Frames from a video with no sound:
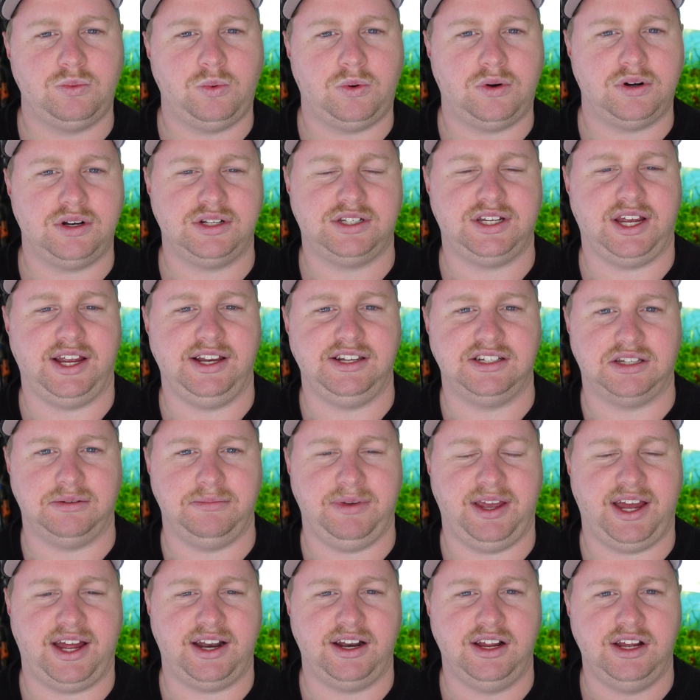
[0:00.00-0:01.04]
water change
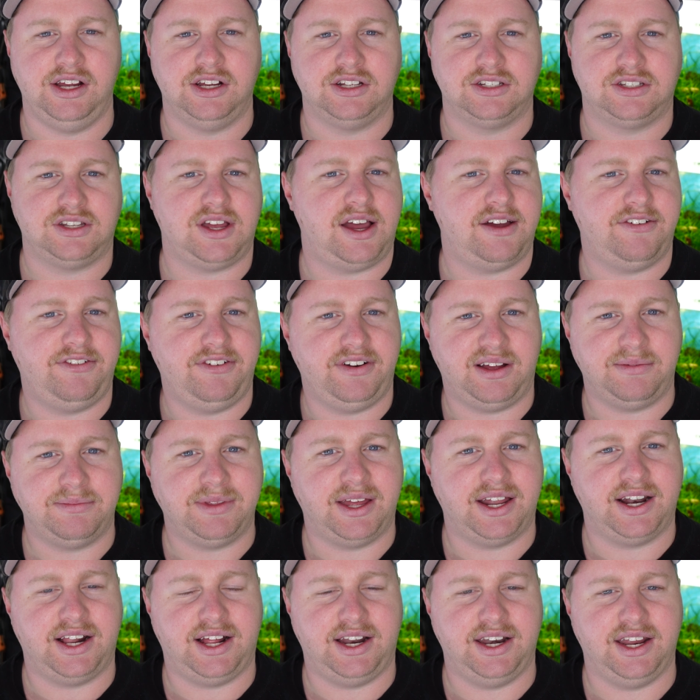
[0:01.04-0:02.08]
them out, siphon up
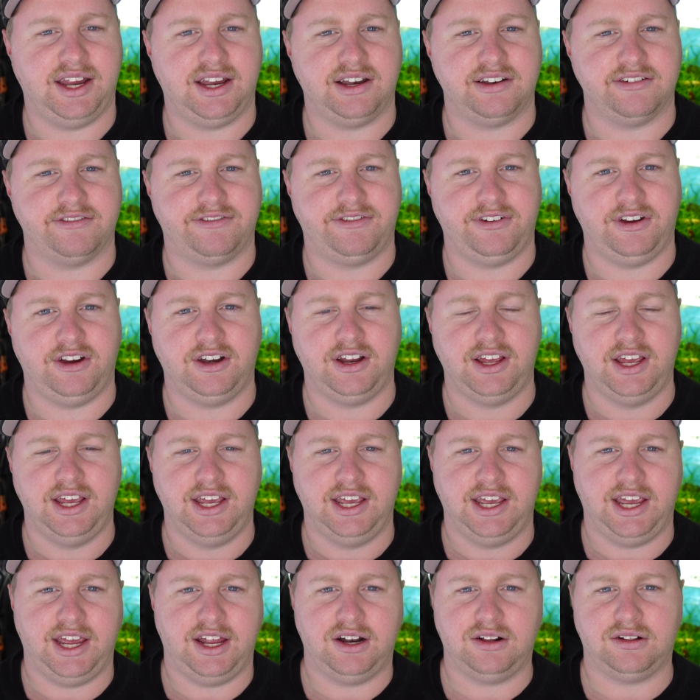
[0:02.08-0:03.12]
that uneaten food,
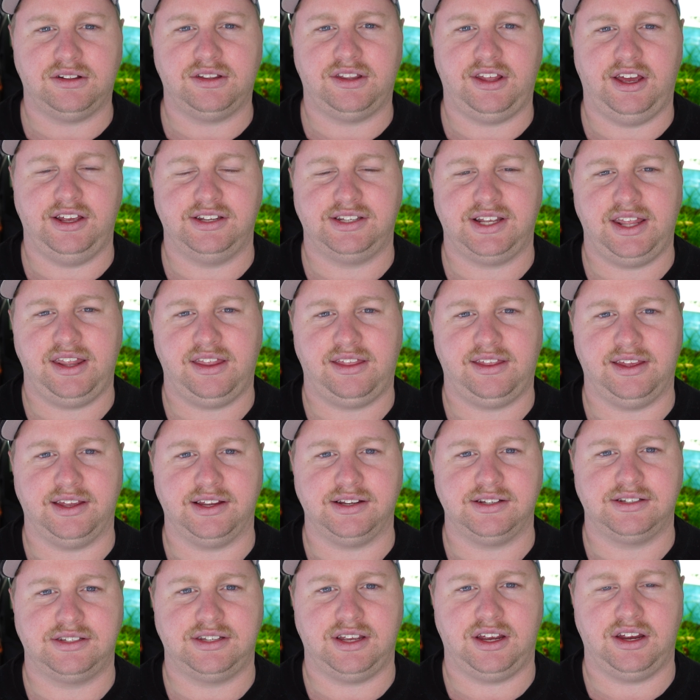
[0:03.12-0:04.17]
and all those other
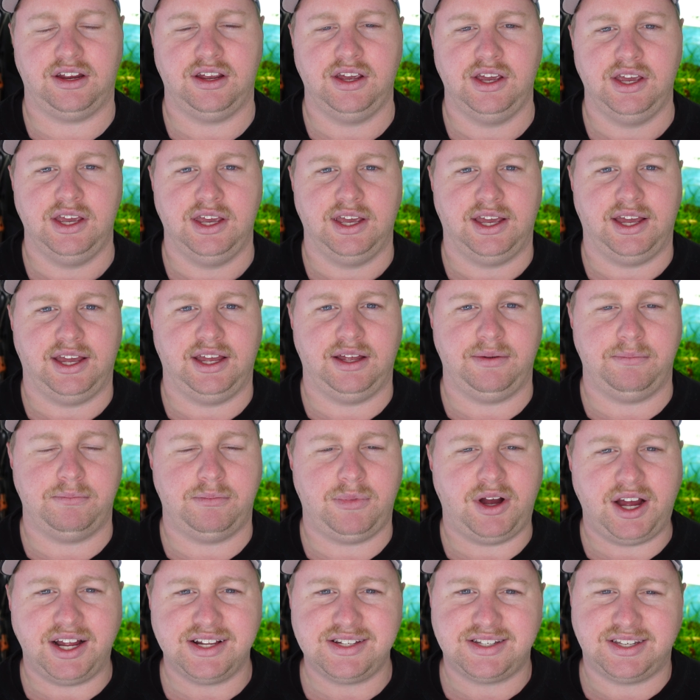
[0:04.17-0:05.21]
things. So it
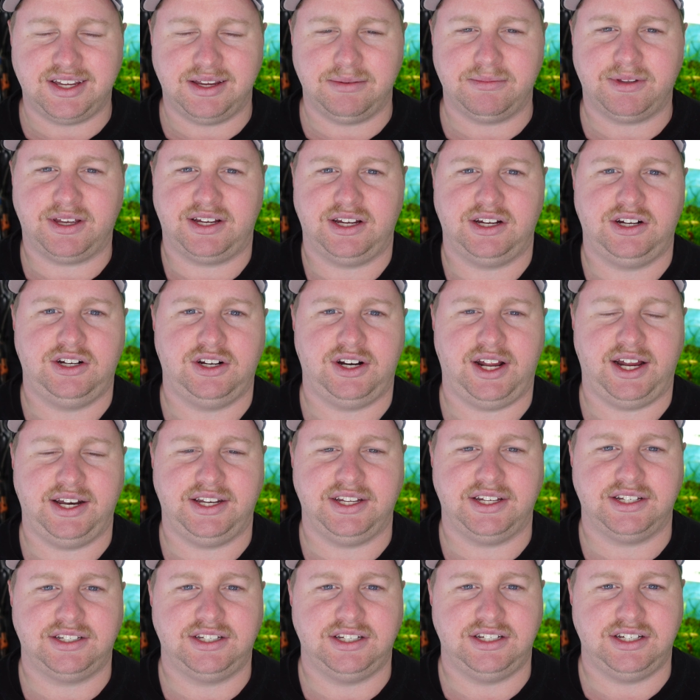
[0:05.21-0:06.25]
might seem like a good
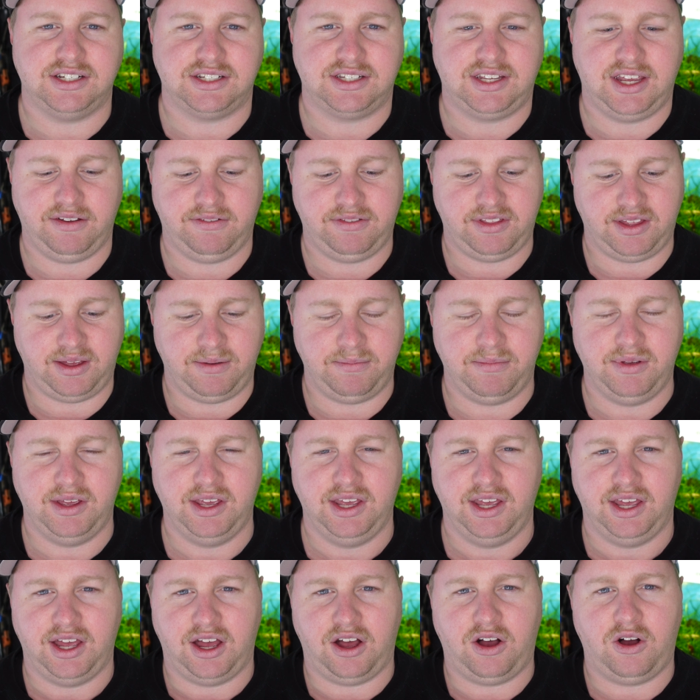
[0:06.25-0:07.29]
idea to just give them
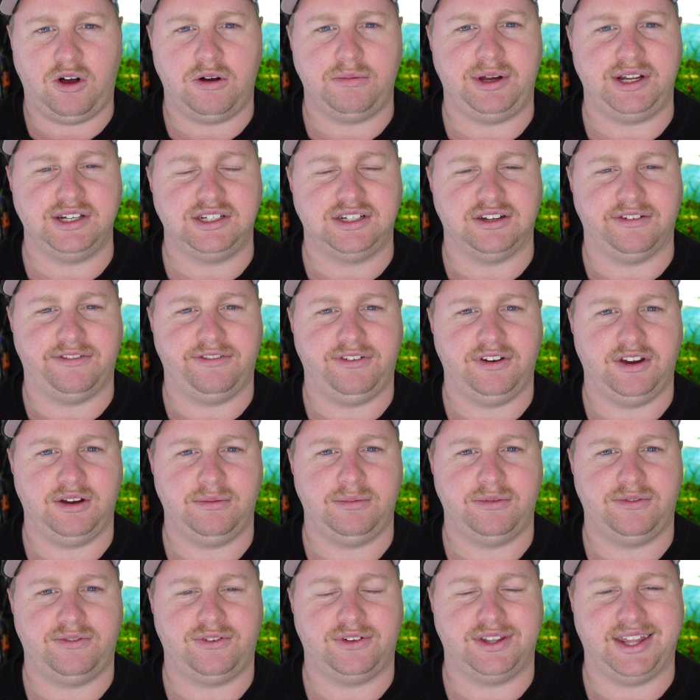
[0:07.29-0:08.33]
a whole bunch of food
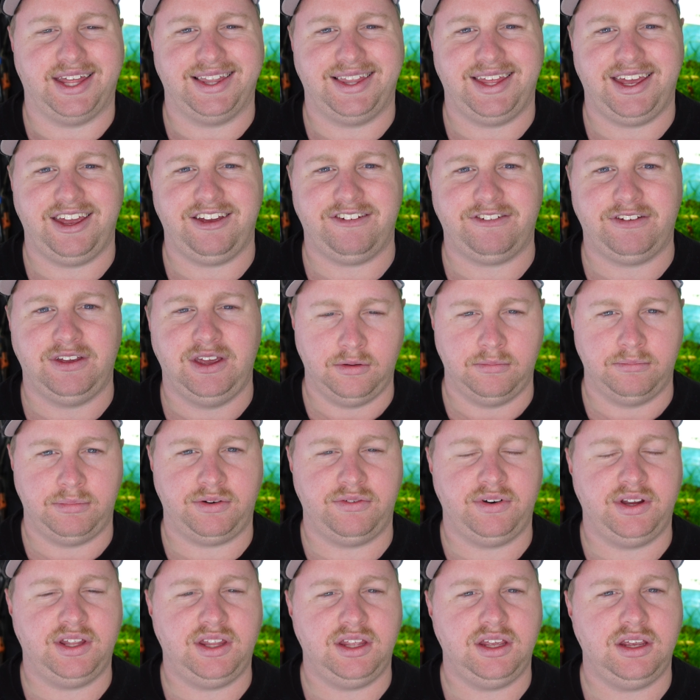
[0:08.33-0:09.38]
before they leave,
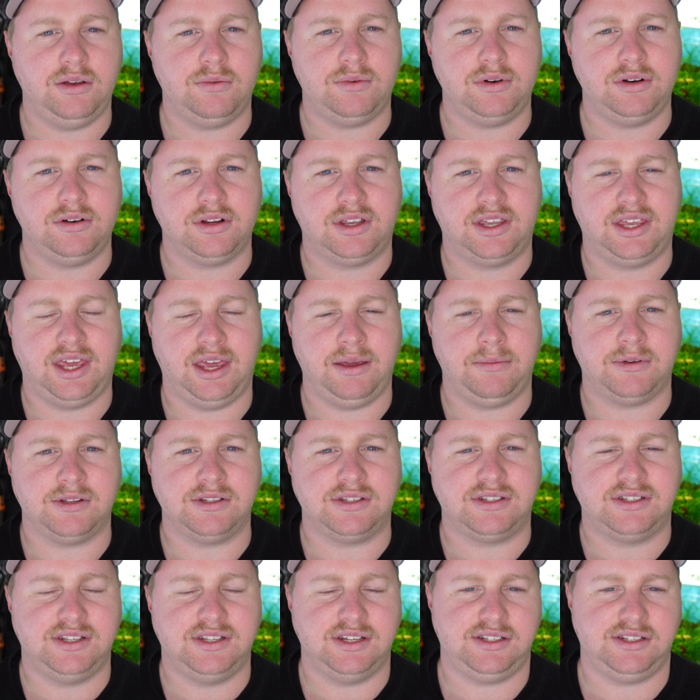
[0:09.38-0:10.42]
but really you want to keep
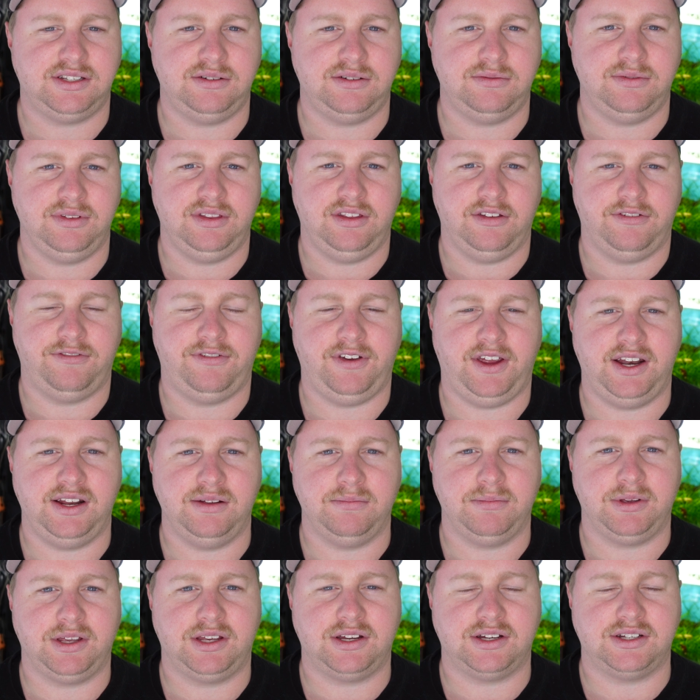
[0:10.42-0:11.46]
consistent with your
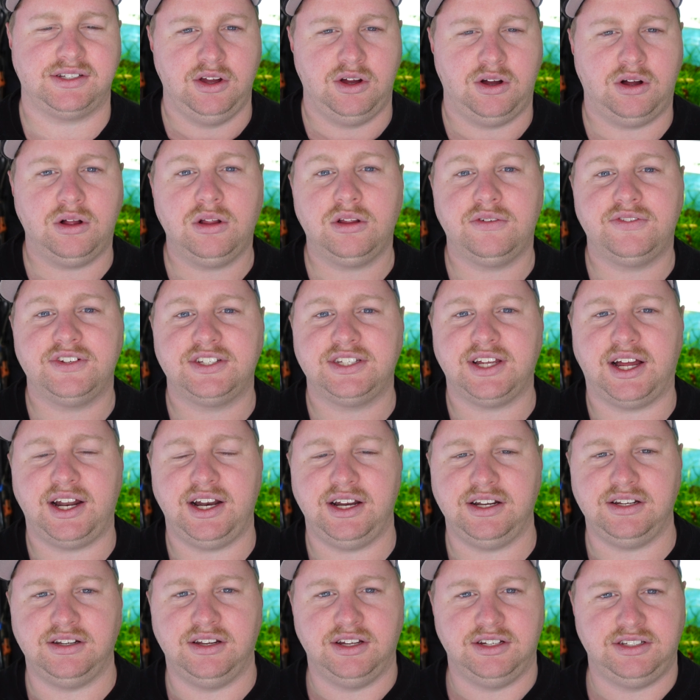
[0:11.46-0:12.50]
feeding, because all of a
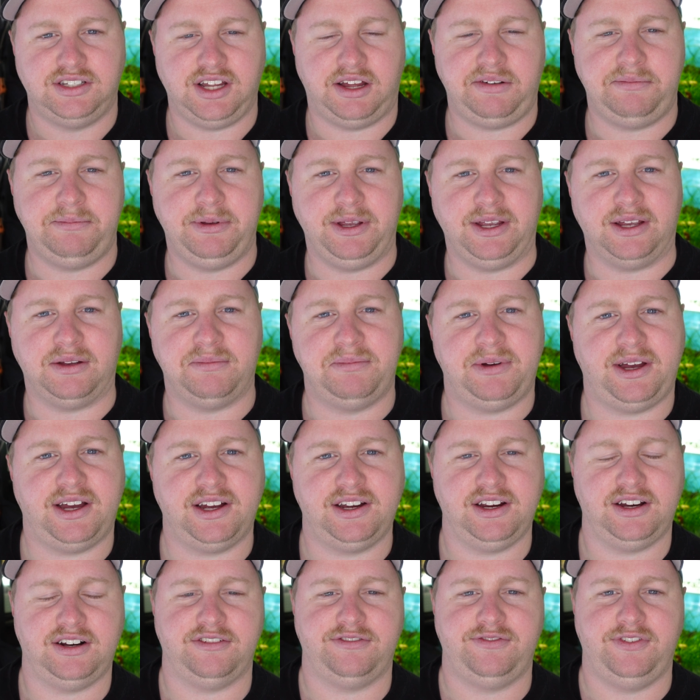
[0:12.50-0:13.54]
sudden dumping a
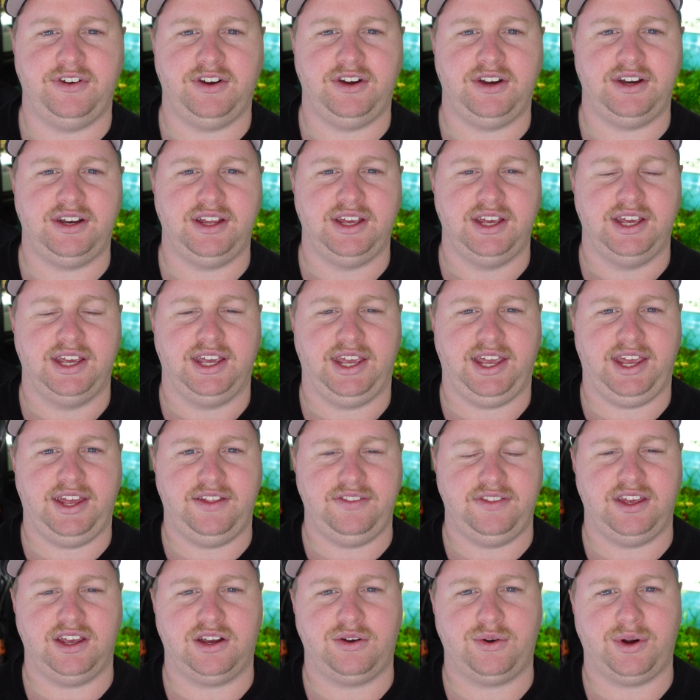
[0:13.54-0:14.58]
bucket of food in
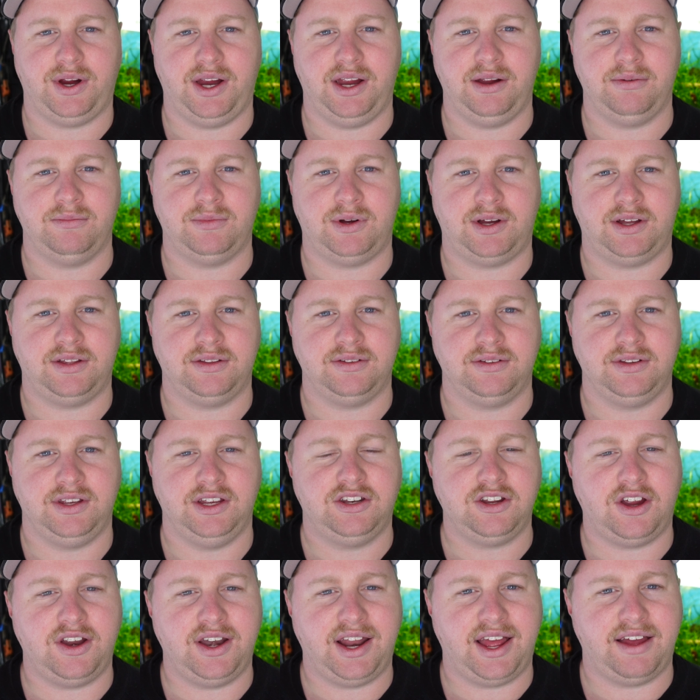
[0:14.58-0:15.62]
the aquarium, well, you
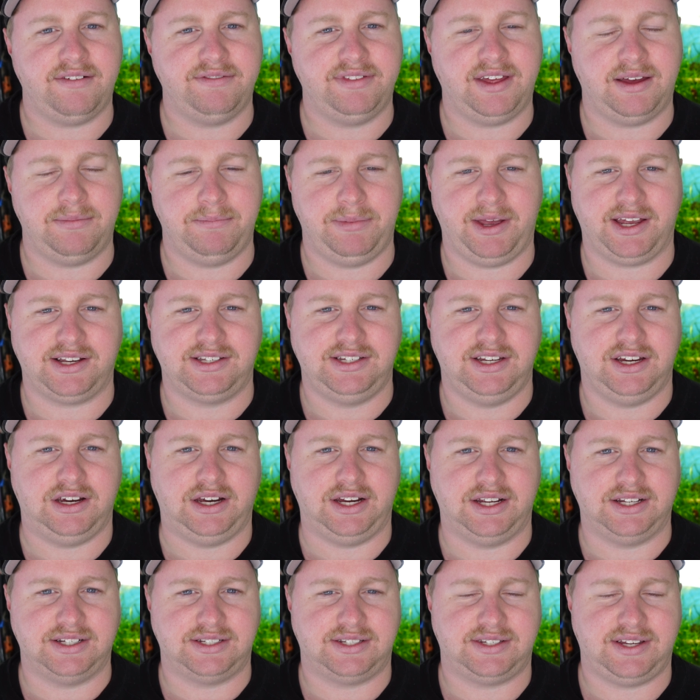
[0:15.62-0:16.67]
don't have that
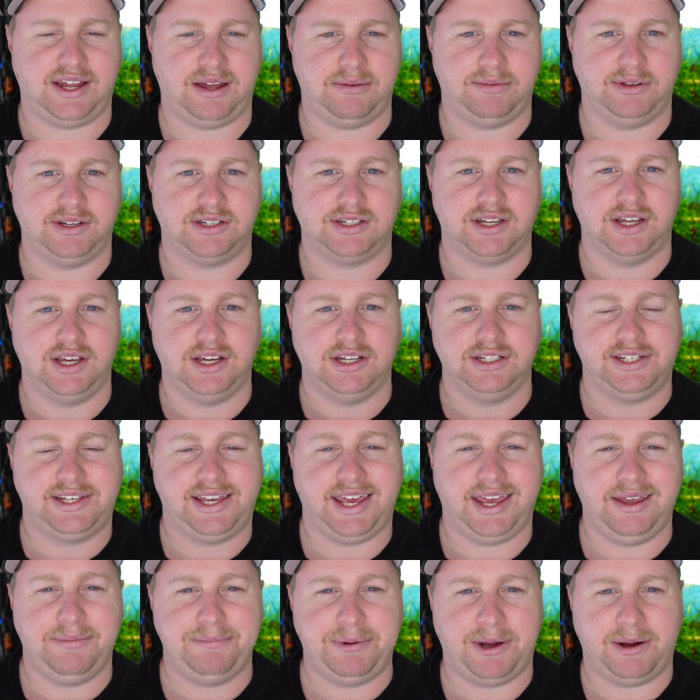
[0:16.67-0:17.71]
bacteria established to
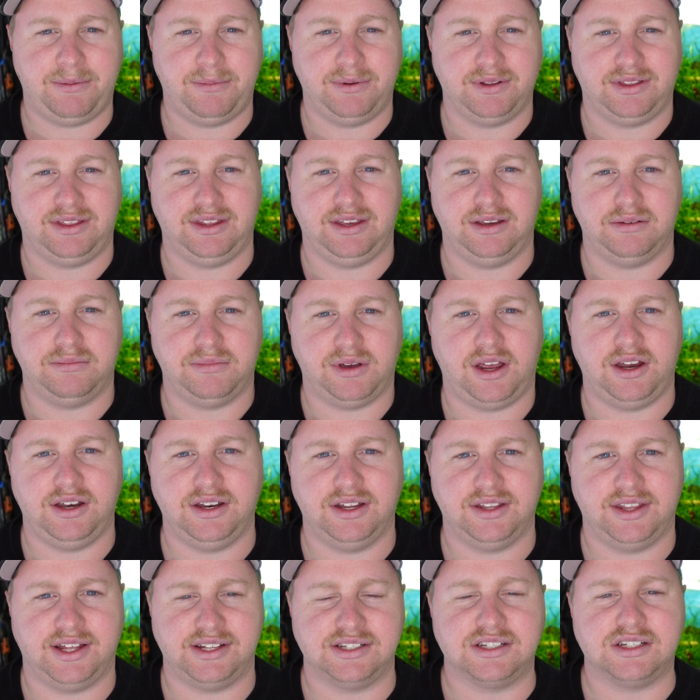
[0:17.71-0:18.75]
keep up with the
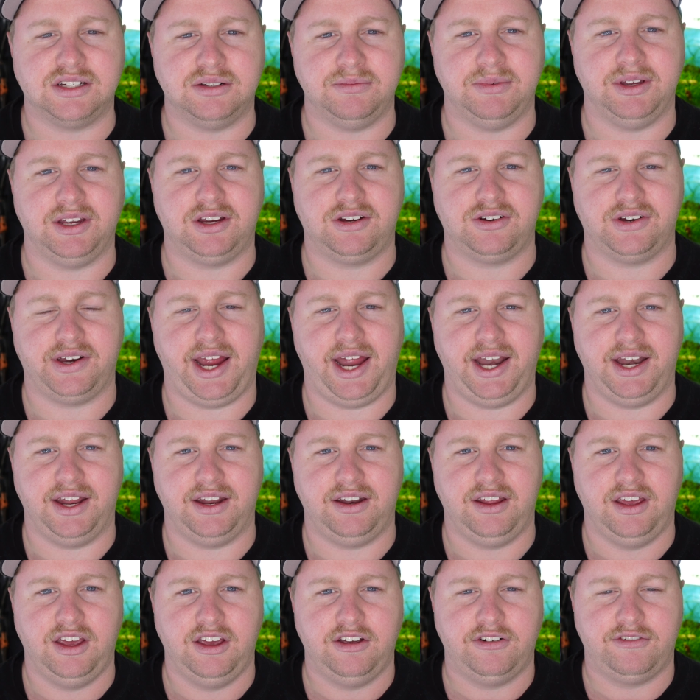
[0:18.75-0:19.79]
ammonia that's going to be
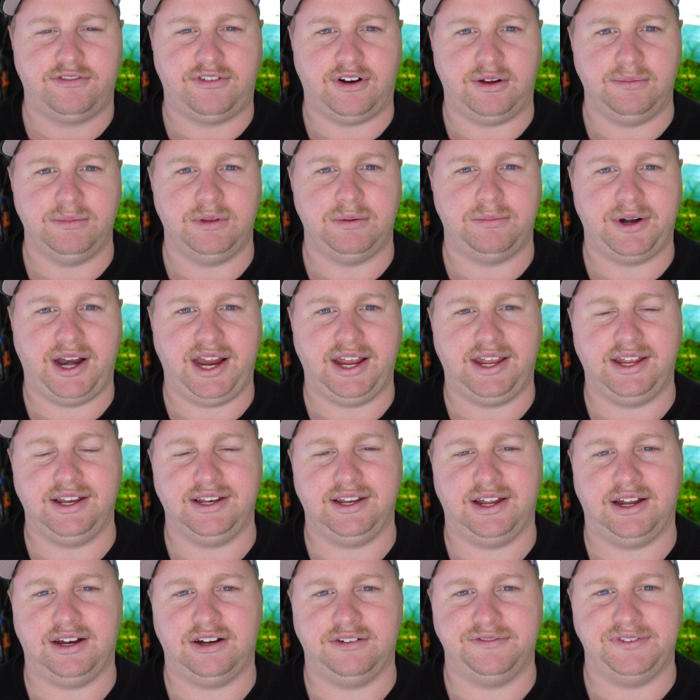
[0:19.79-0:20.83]
created from the breaking
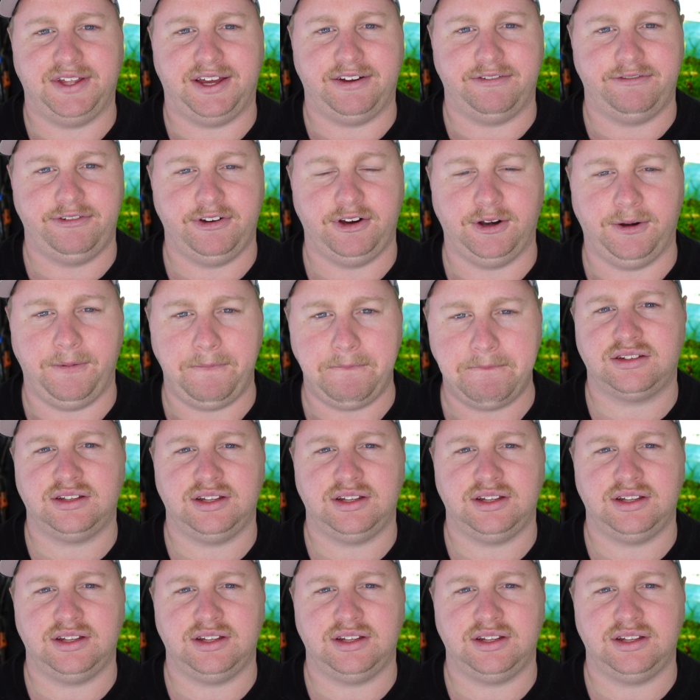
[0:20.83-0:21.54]
down of that food.